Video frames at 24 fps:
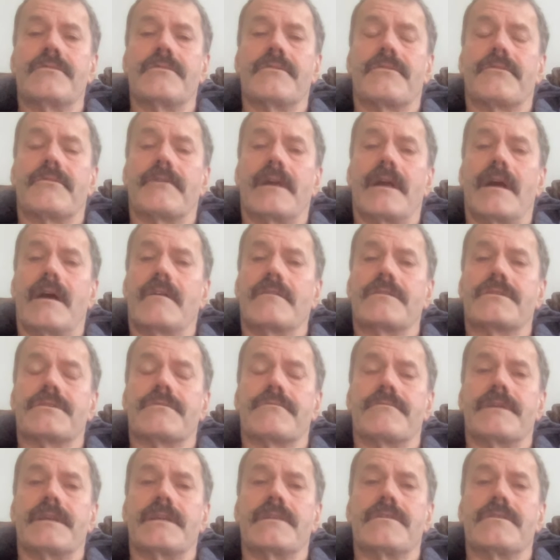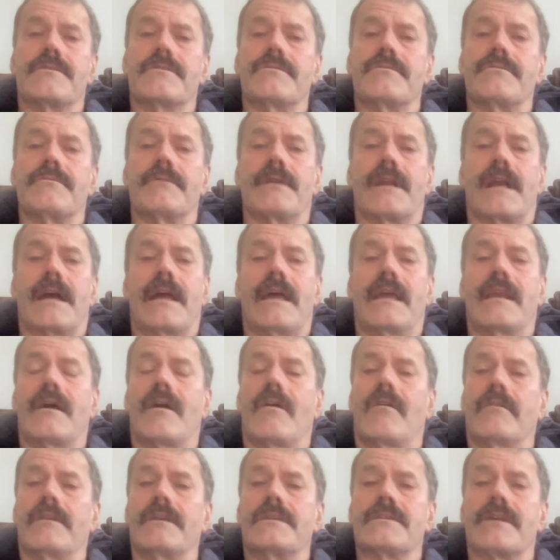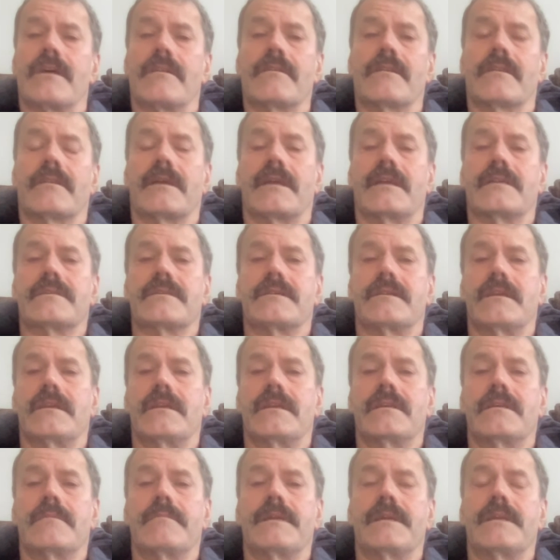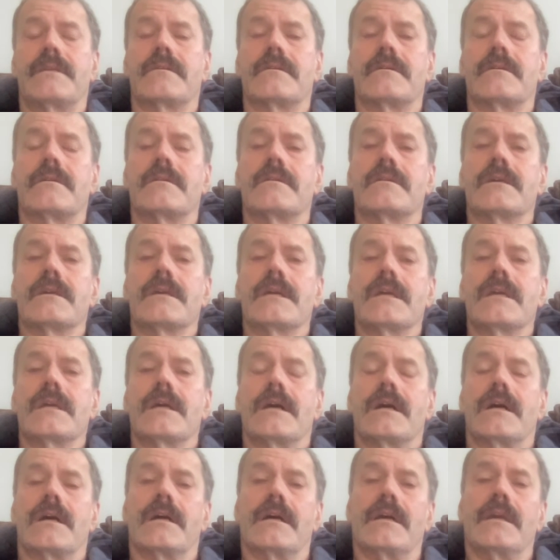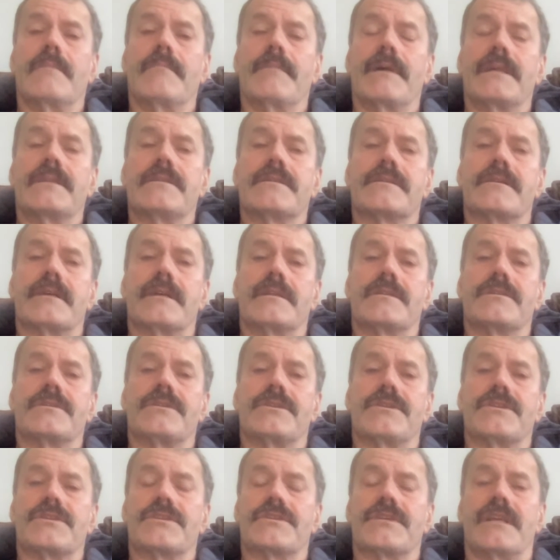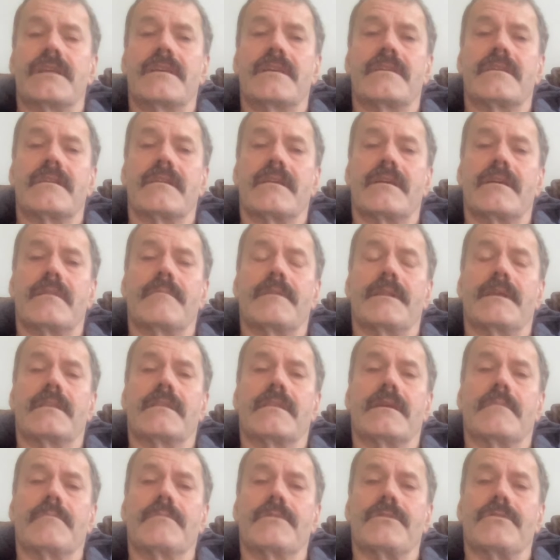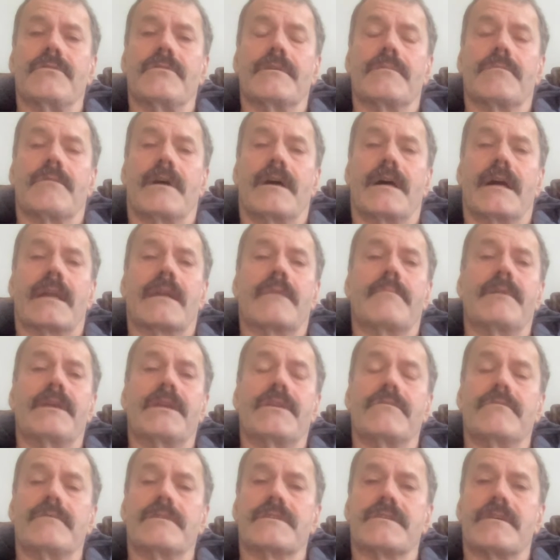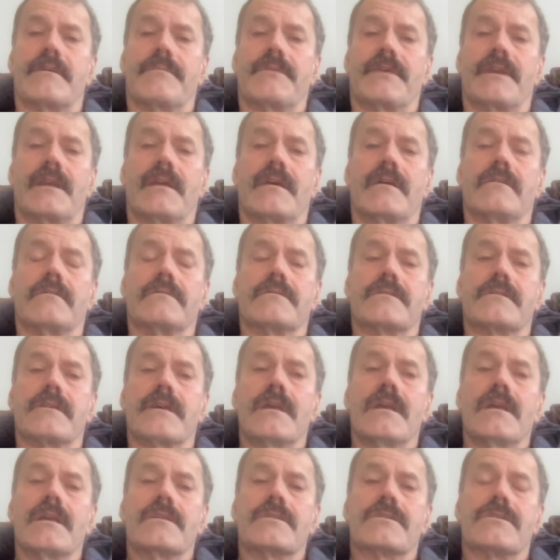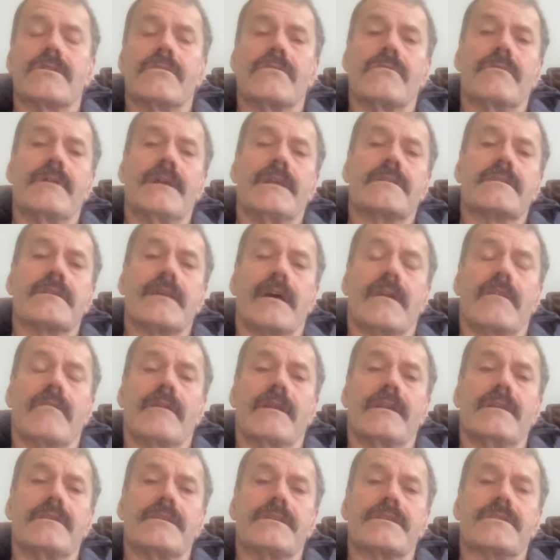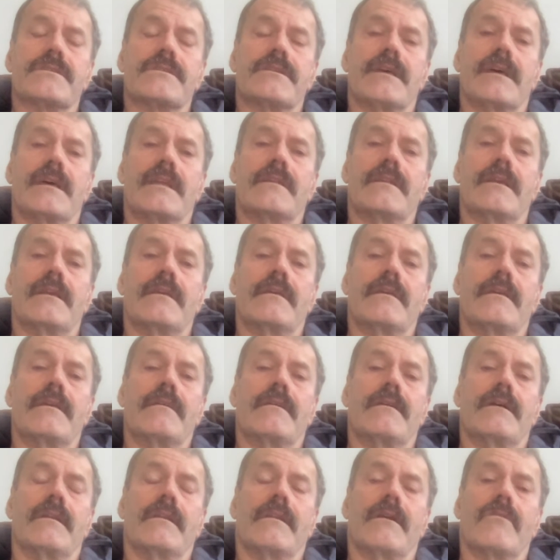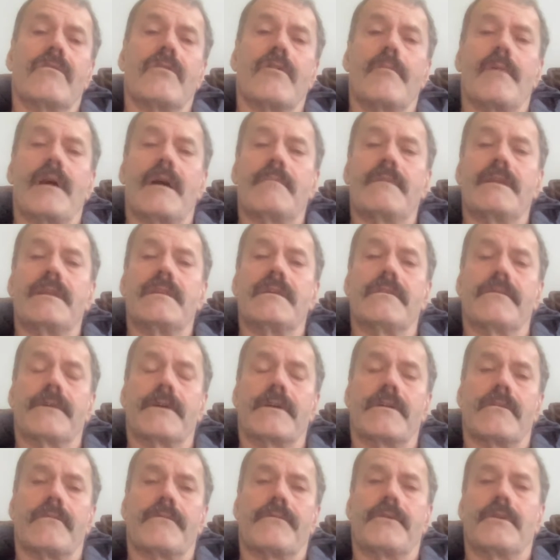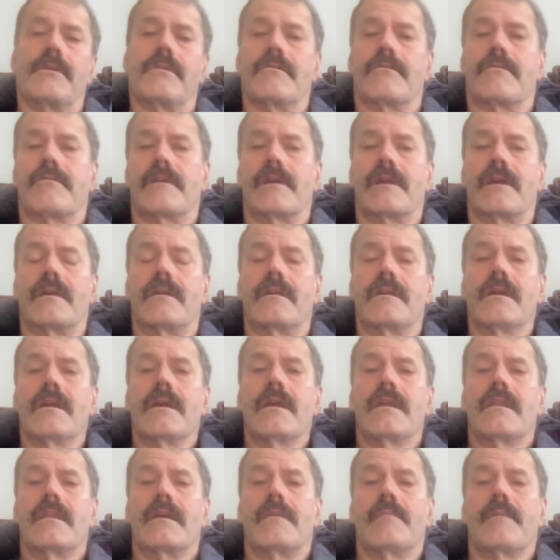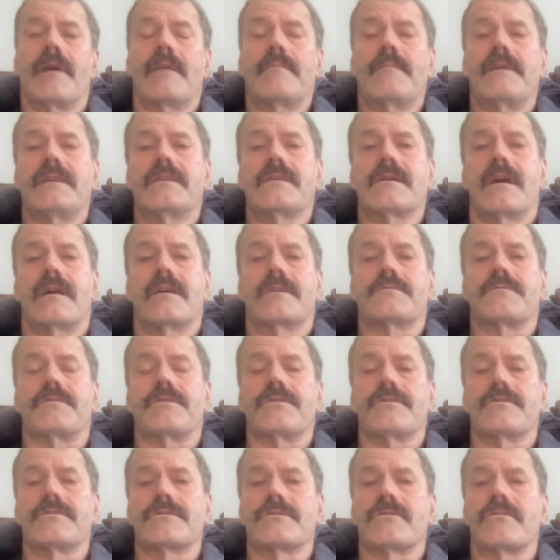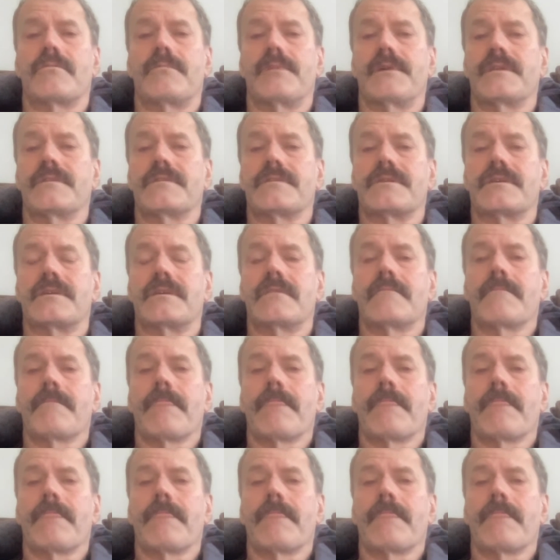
or 3 hours to redo, and I had all these other things that needed to be done. It made sense to just send it to them and let them do it while I could be doing something else. So it's not only just that a logo might be difficult for you to create. There might be times when you're so busy